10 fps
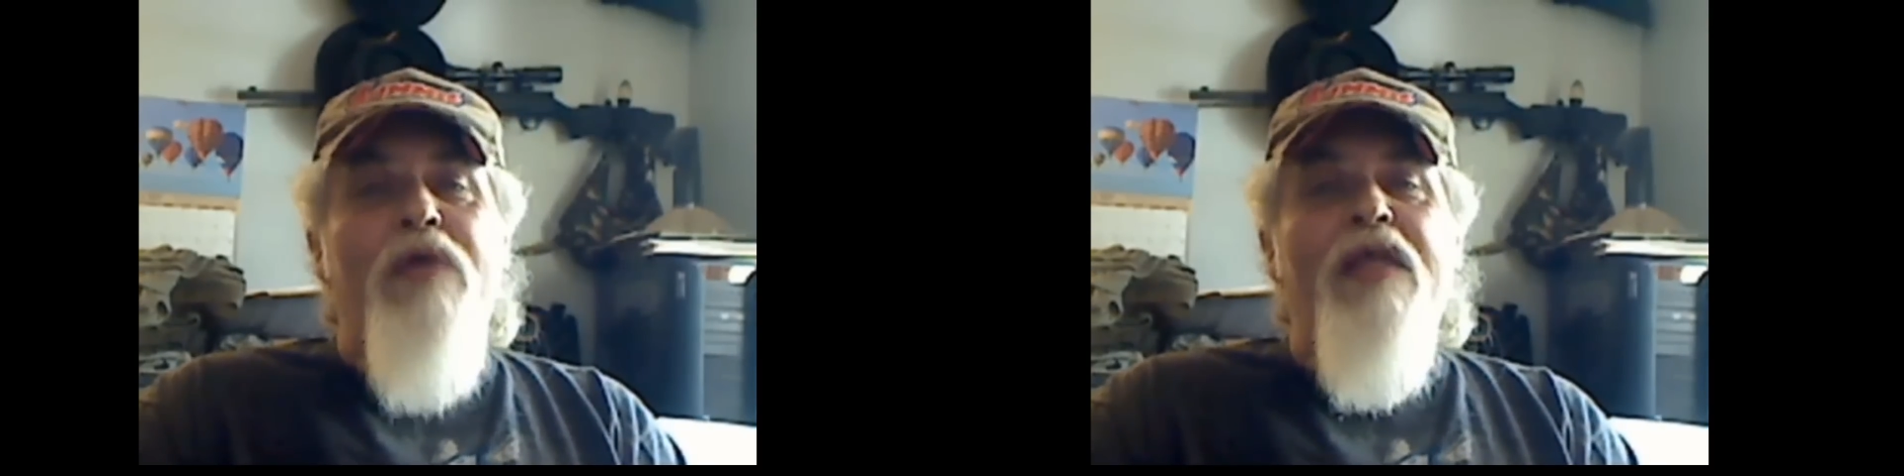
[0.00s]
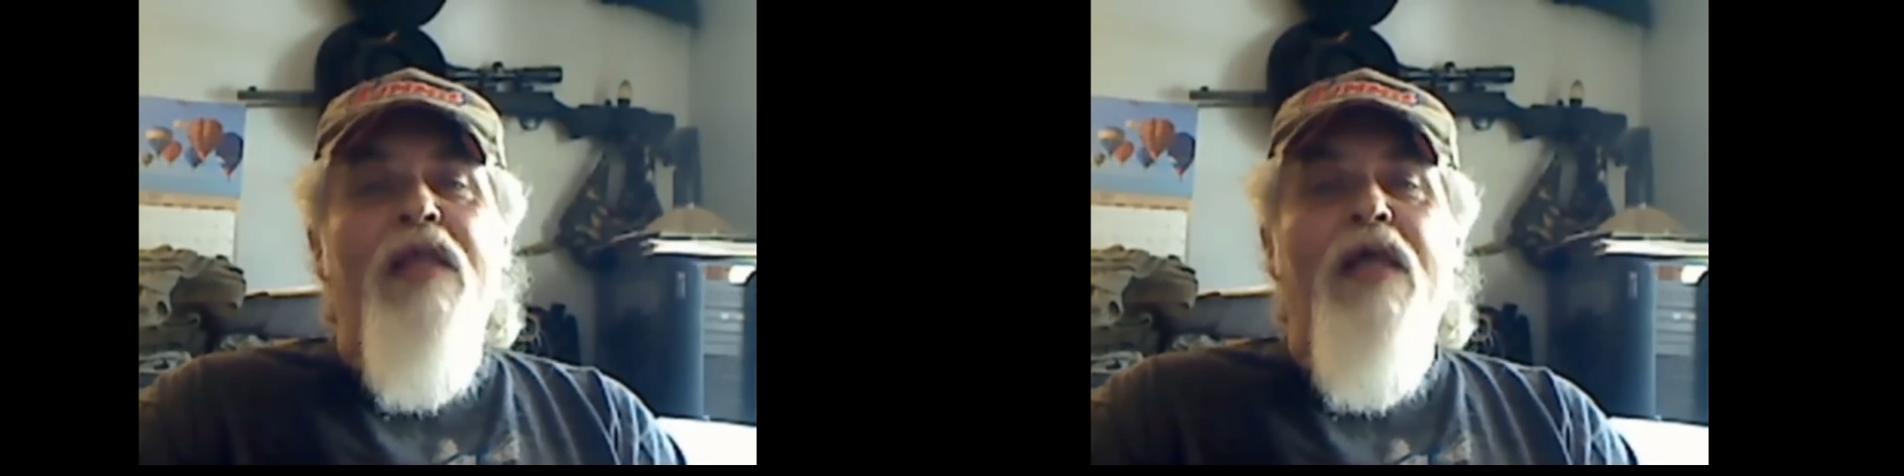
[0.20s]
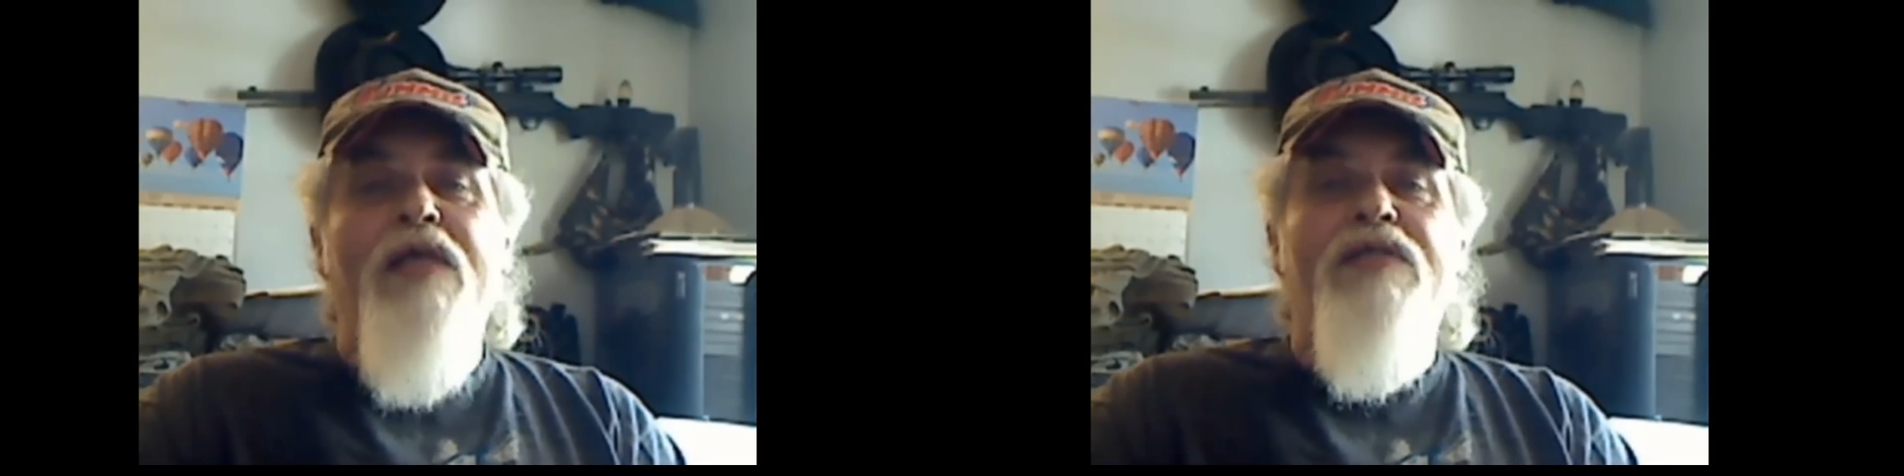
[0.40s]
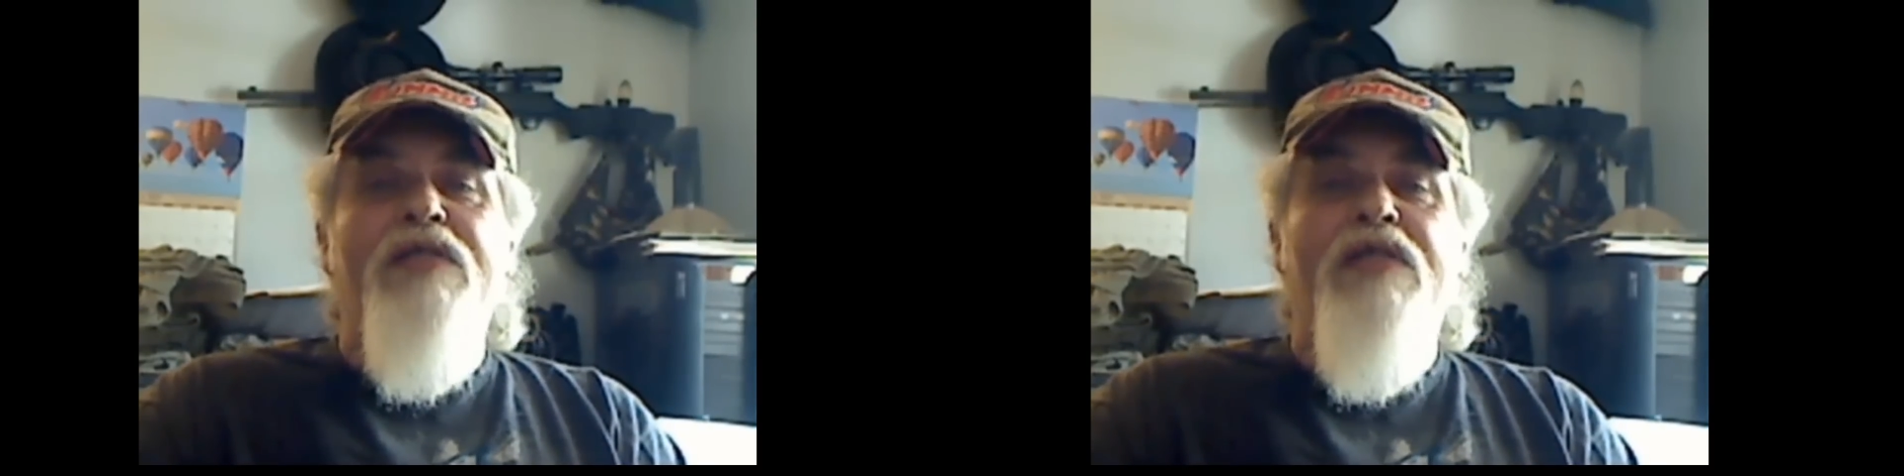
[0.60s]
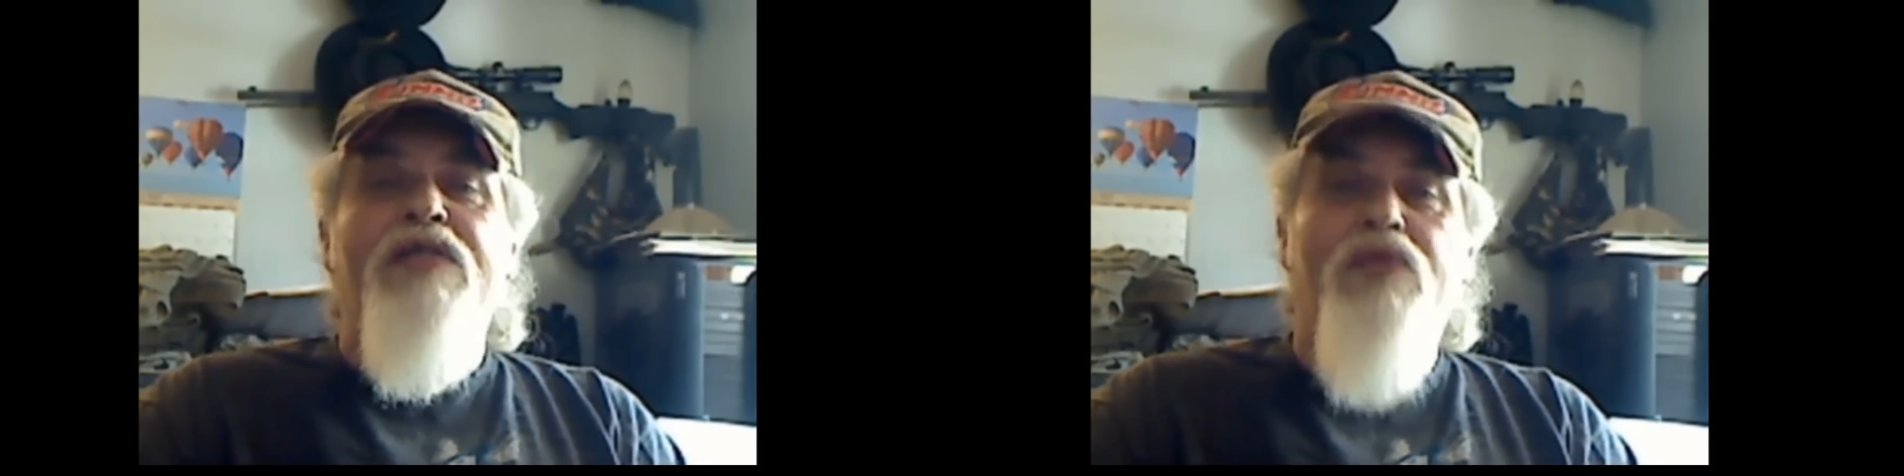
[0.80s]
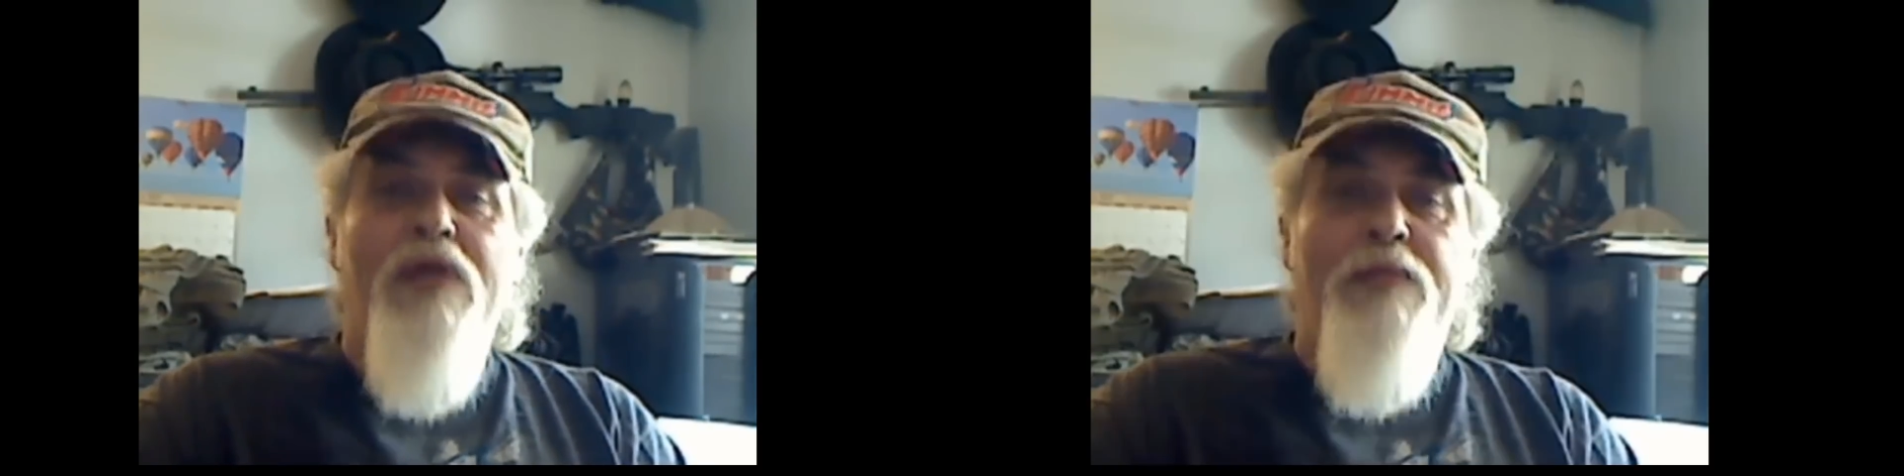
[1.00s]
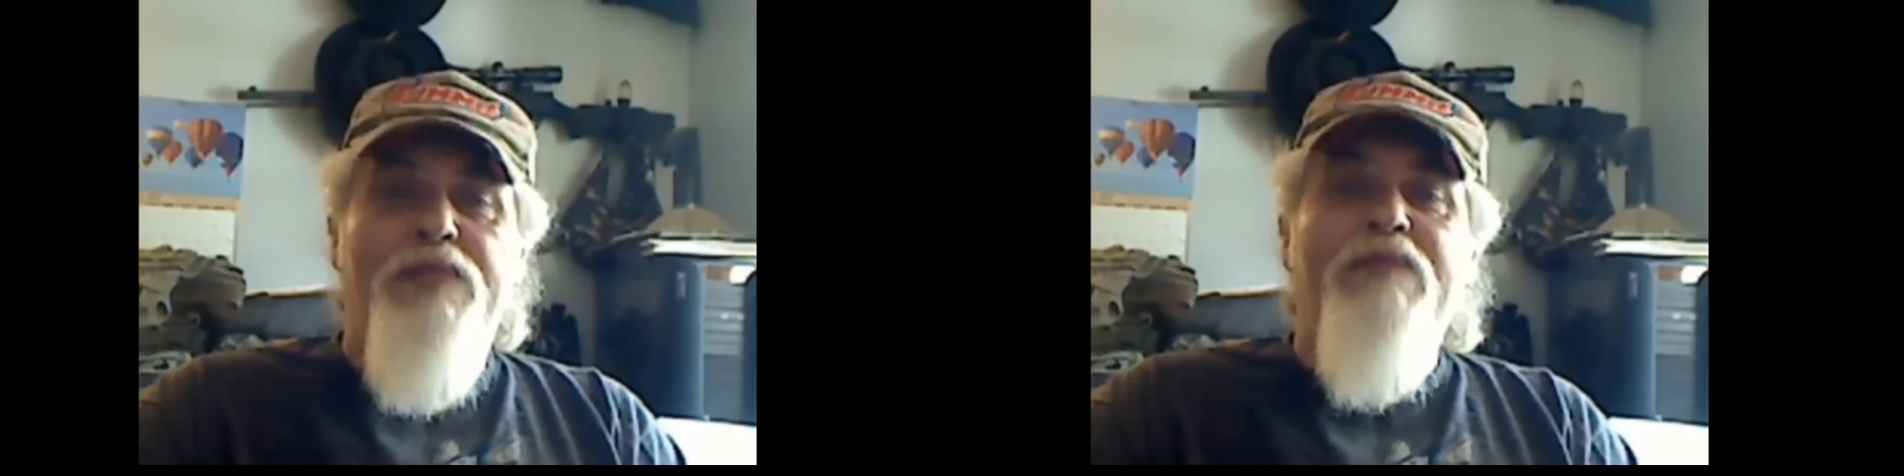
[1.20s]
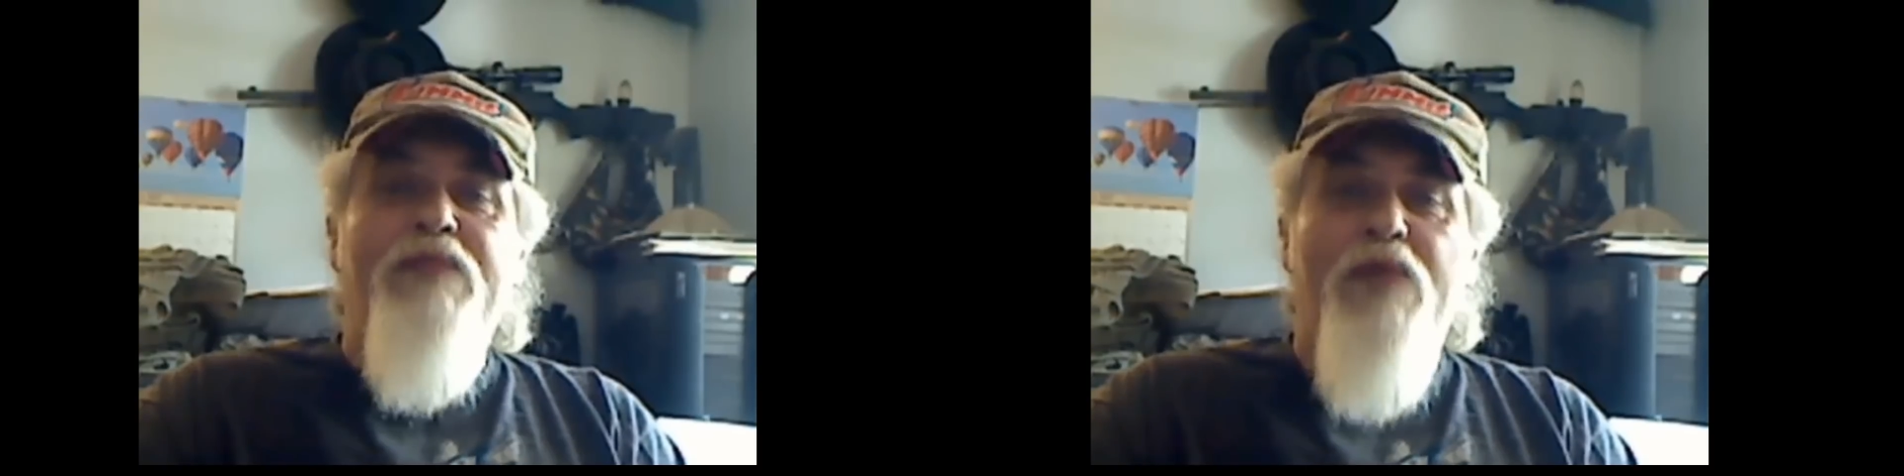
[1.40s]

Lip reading: regulations, and a script in